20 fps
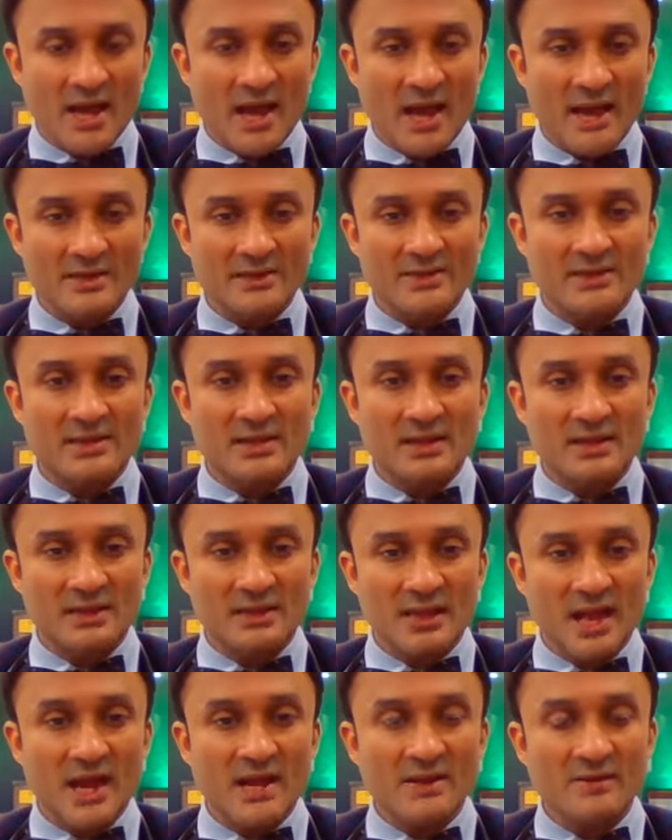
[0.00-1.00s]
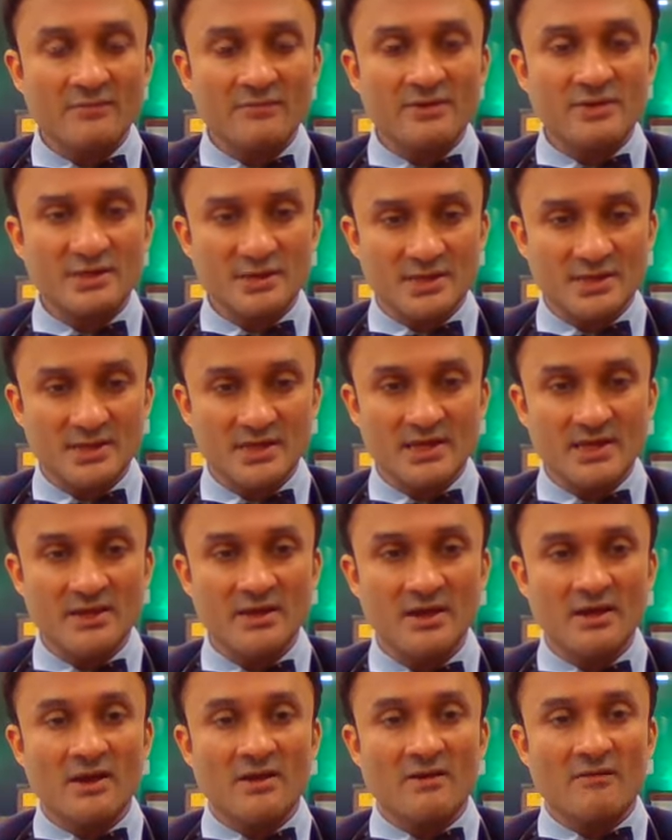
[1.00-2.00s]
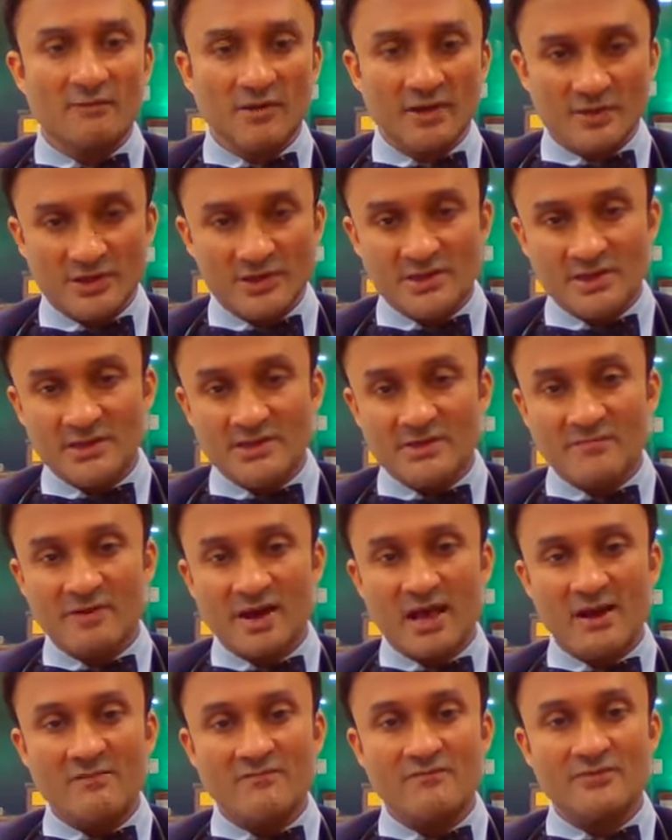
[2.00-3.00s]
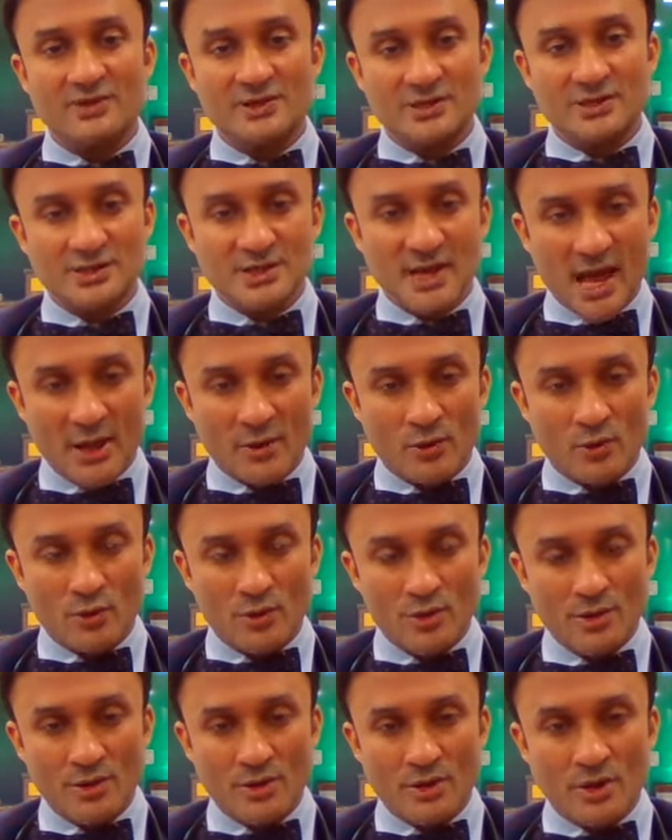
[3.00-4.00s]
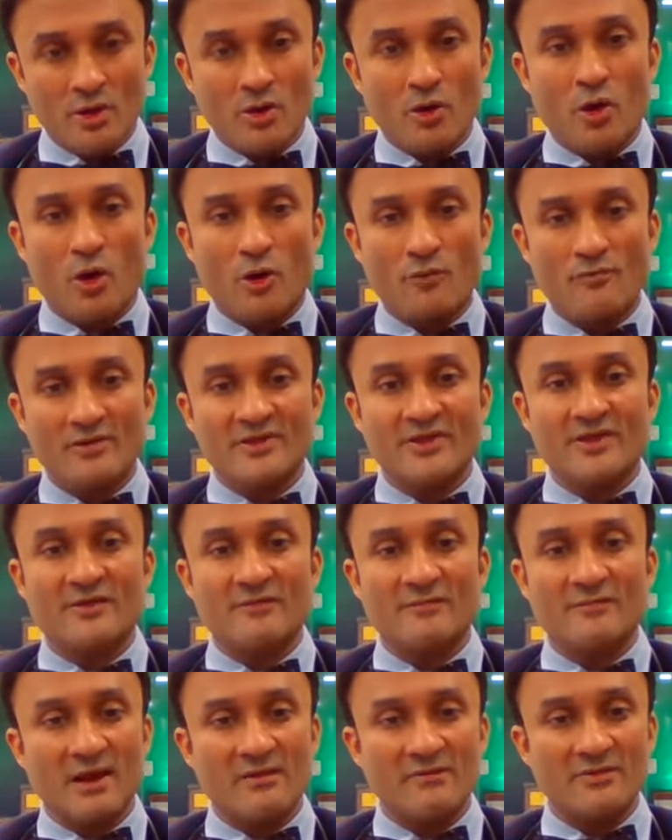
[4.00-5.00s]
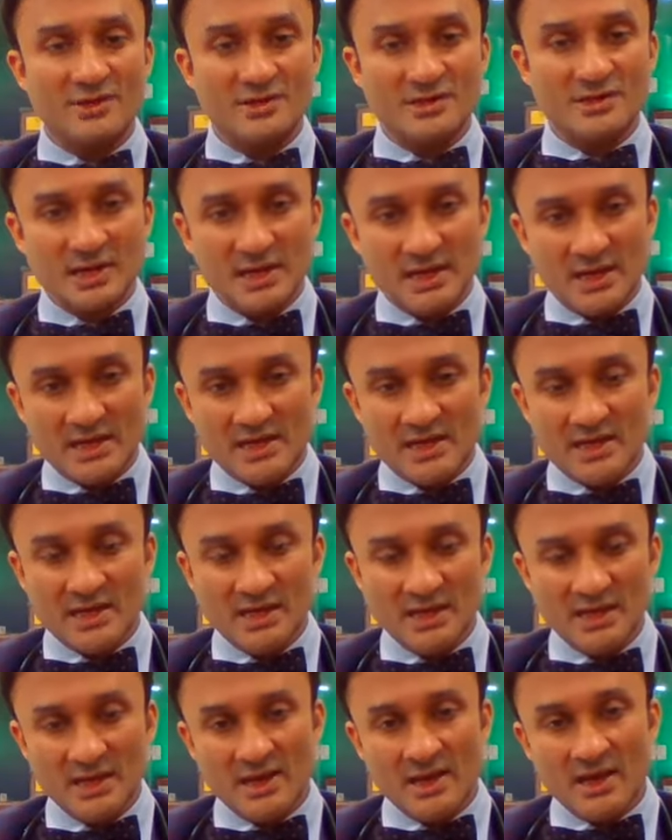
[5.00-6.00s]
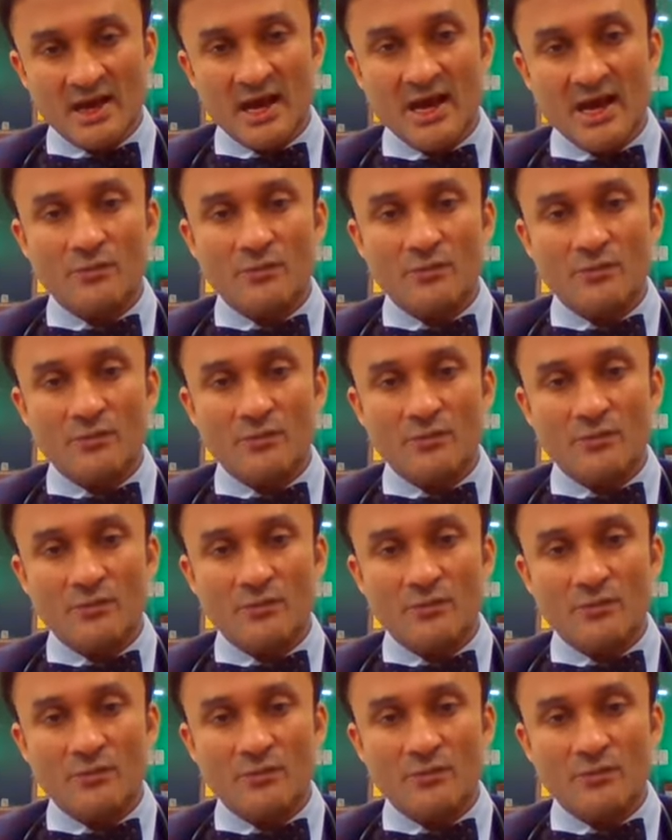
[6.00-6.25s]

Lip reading: And in that, we see whether there's a valve which is narrowed or whether the valve which is leaky,